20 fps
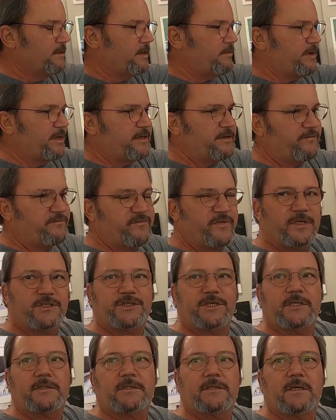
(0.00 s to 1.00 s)
they were
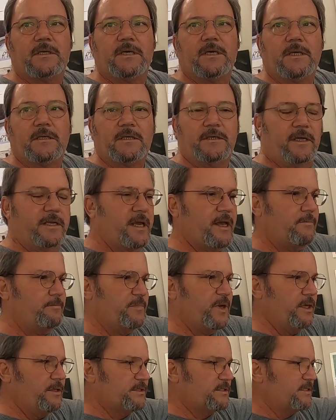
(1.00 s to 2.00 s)
inefficient, they'd
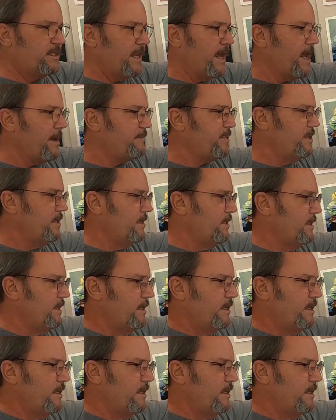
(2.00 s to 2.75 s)
have belt slap,